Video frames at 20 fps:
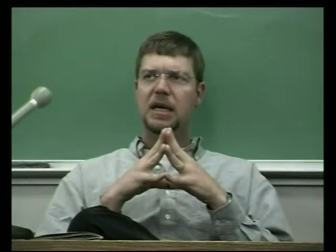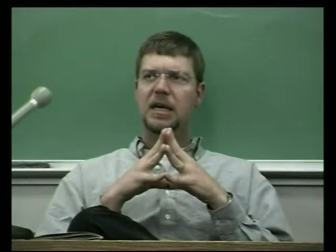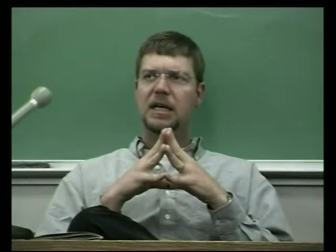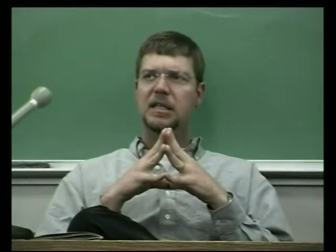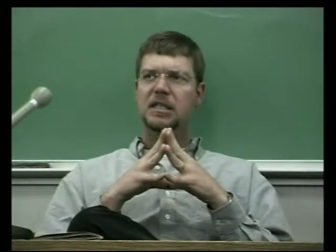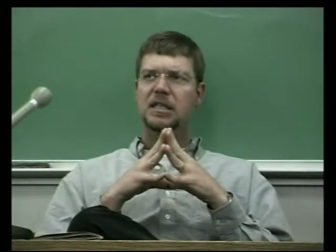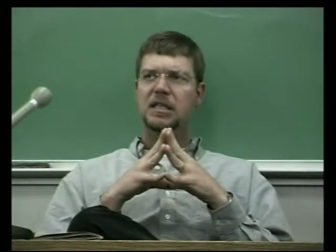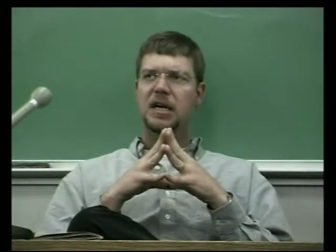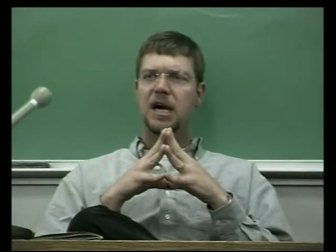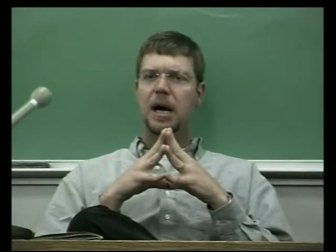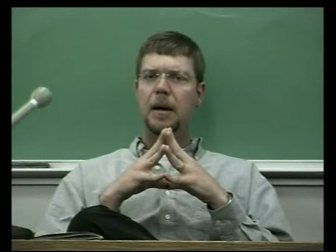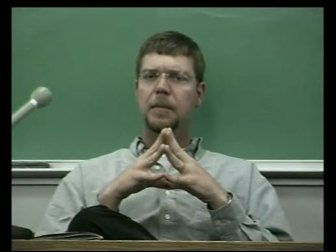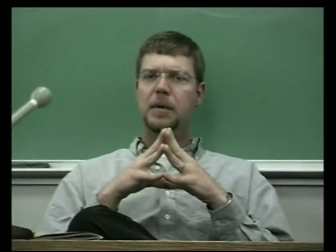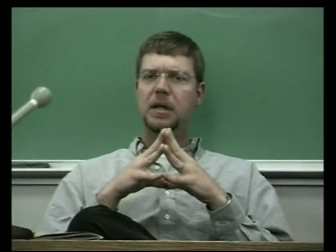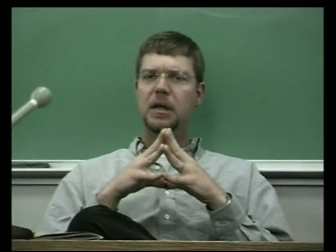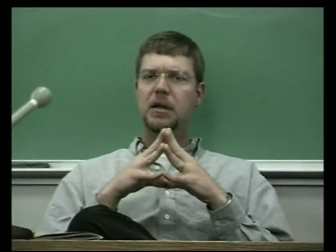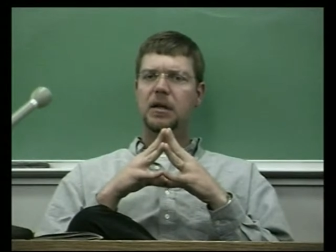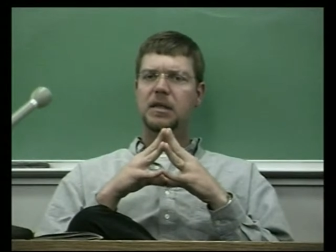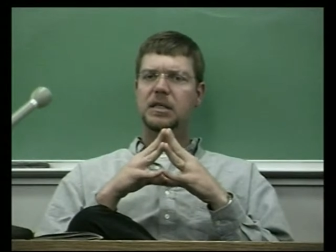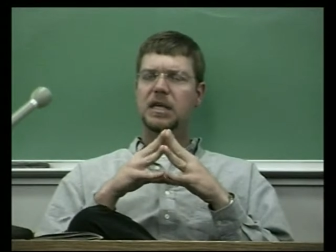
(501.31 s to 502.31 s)
He stopped
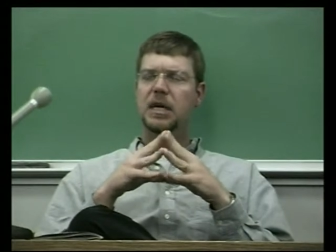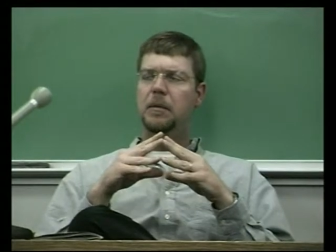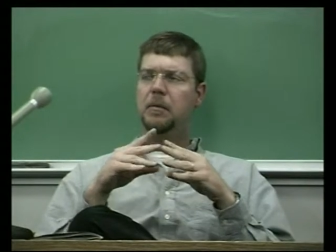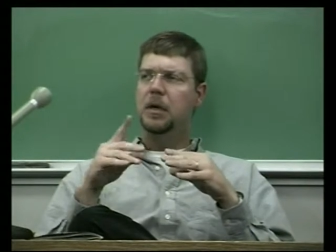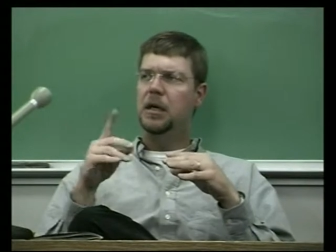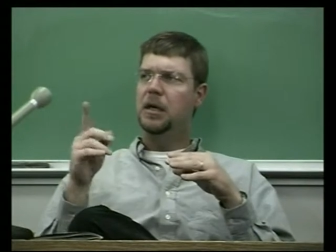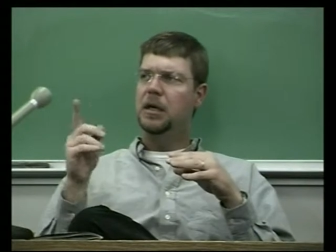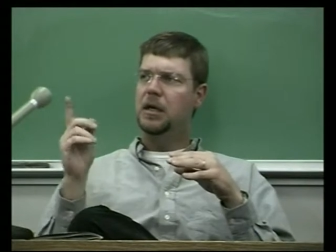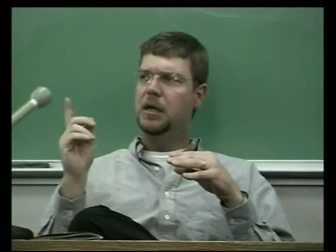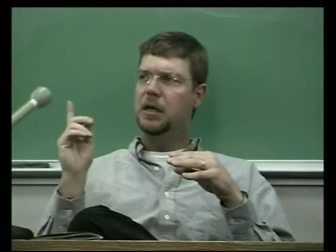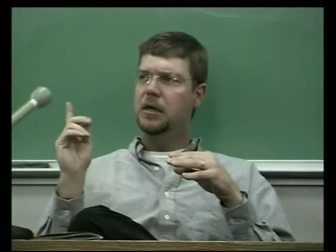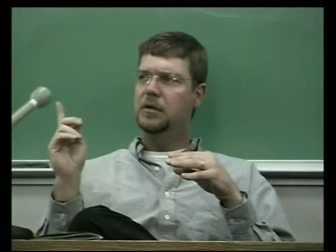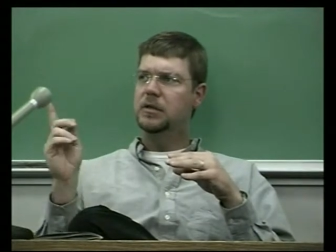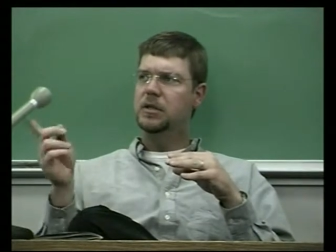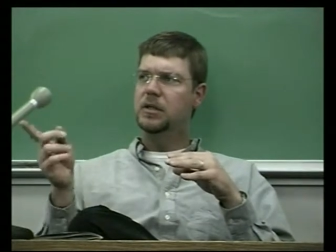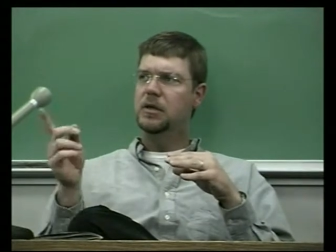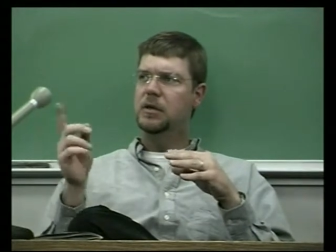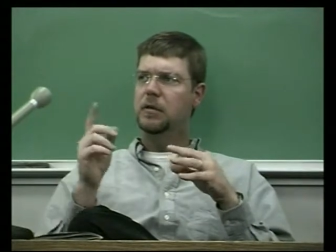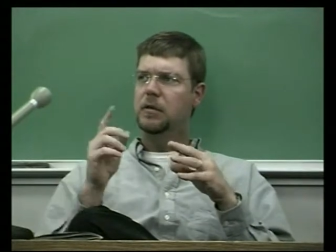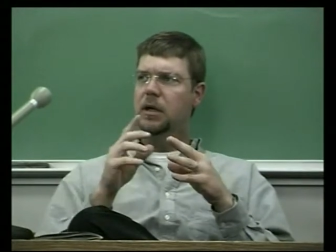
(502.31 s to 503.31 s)
and he looked at me and he goes,
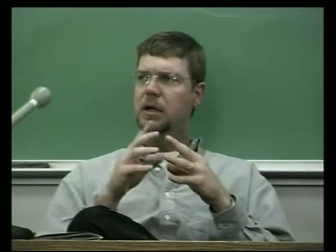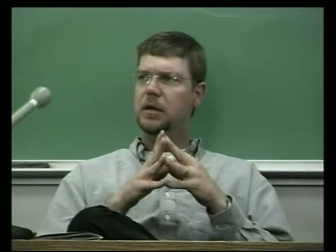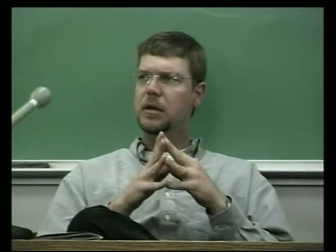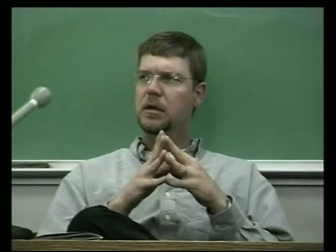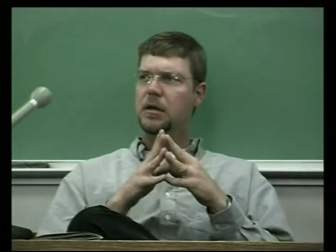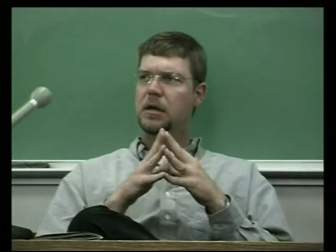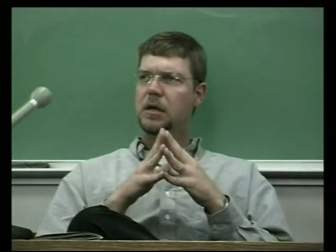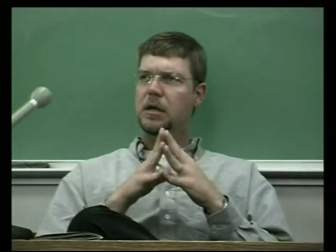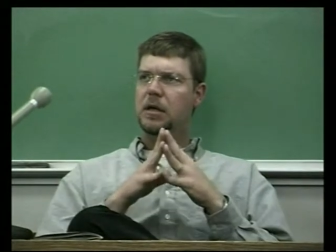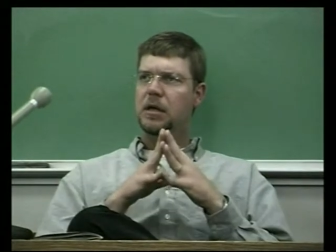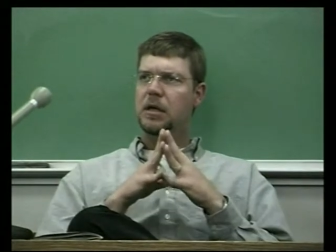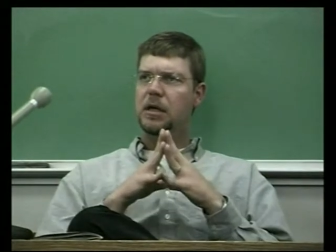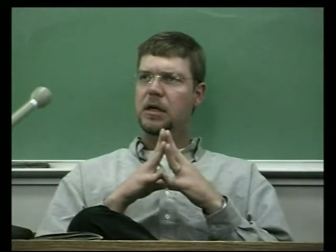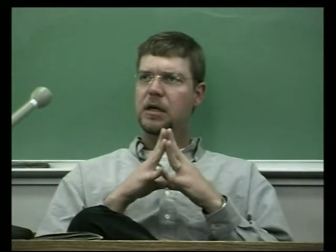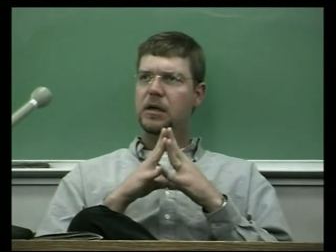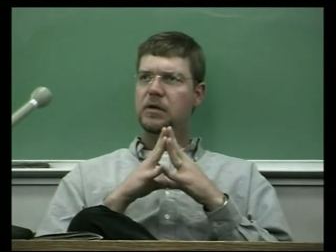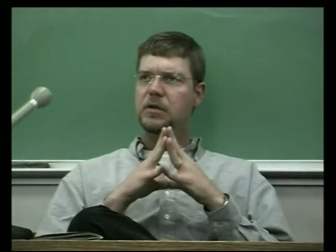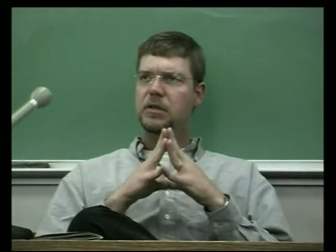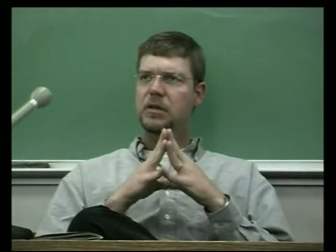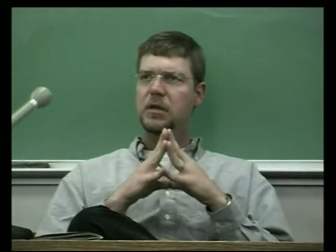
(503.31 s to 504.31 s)
"You know what?" He
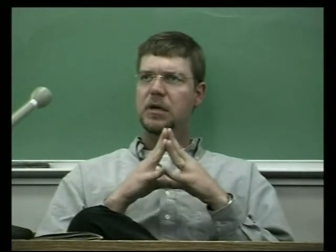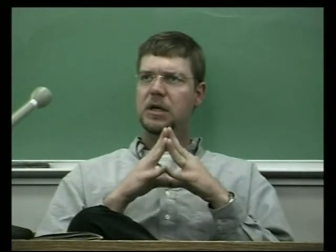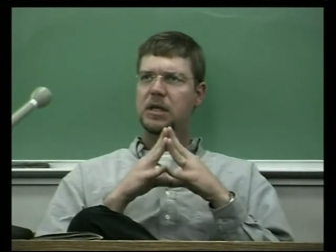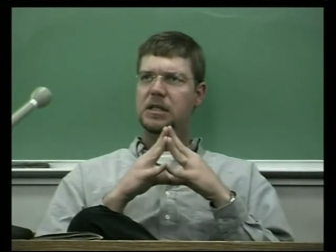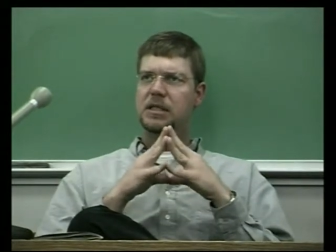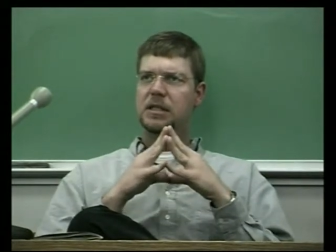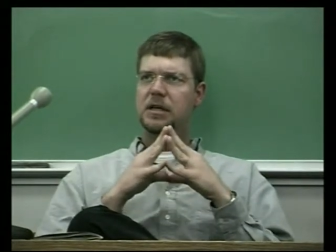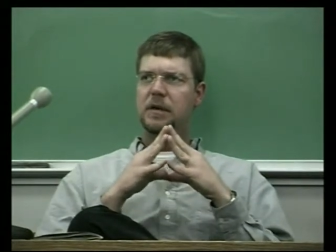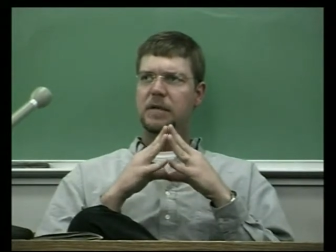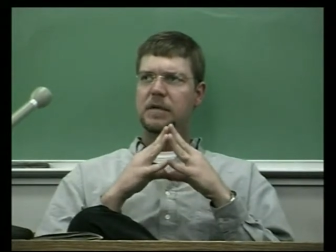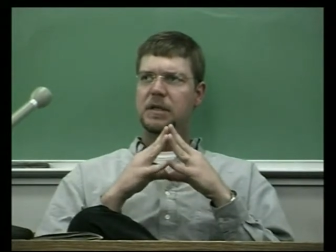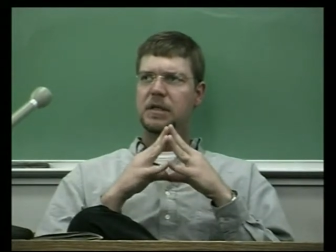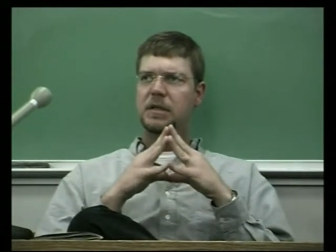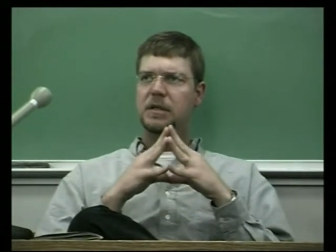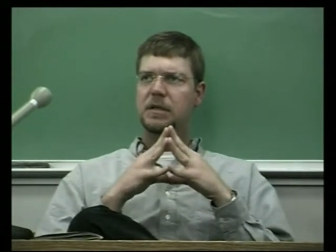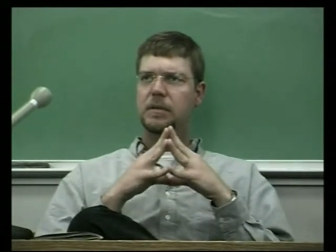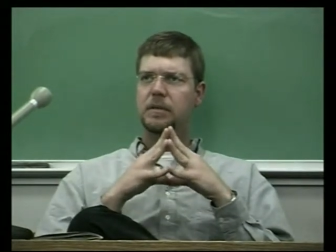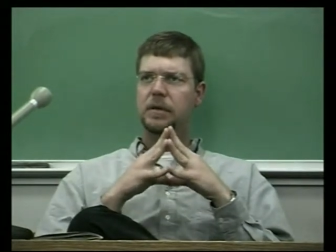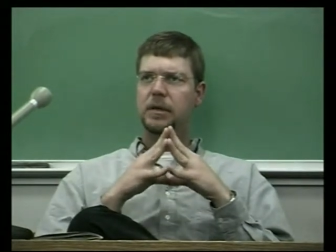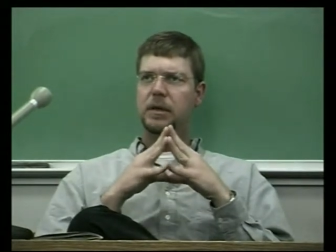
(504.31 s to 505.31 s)
goes, "You need
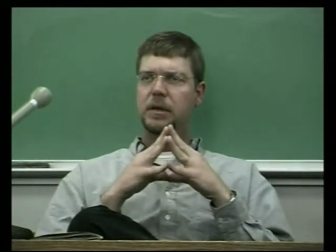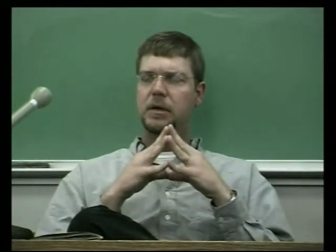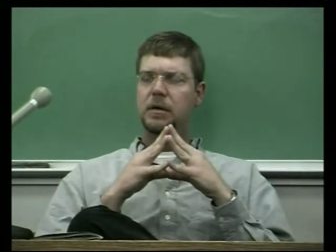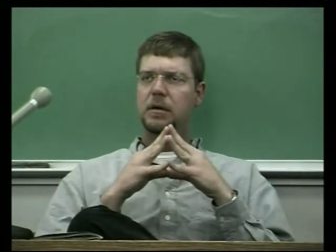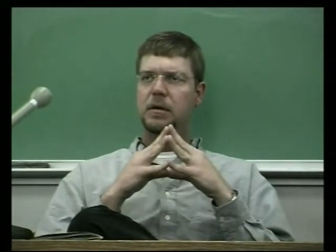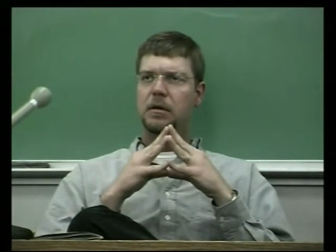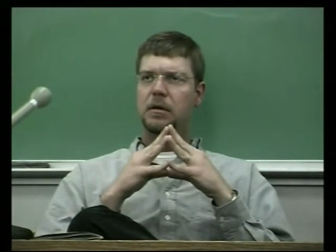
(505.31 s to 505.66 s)
self-discipline."